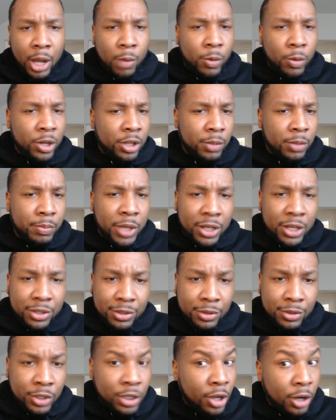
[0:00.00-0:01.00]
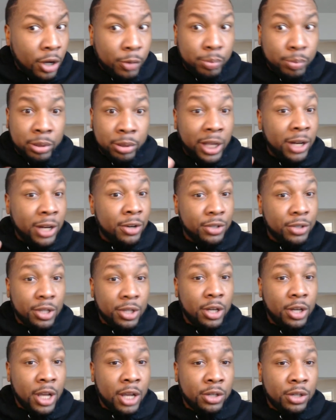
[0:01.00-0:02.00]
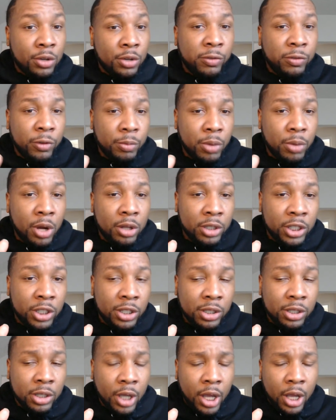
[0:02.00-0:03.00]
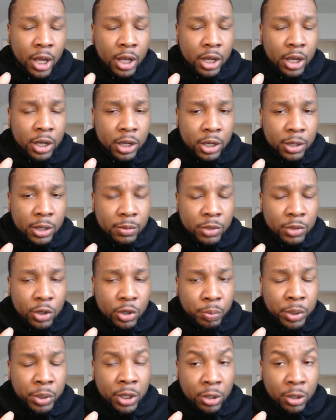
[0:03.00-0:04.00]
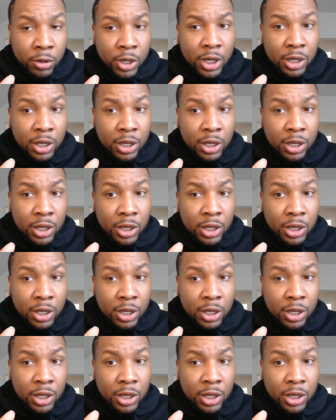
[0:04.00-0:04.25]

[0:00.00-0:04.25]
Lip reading: One of the best young players in the National Football League, period.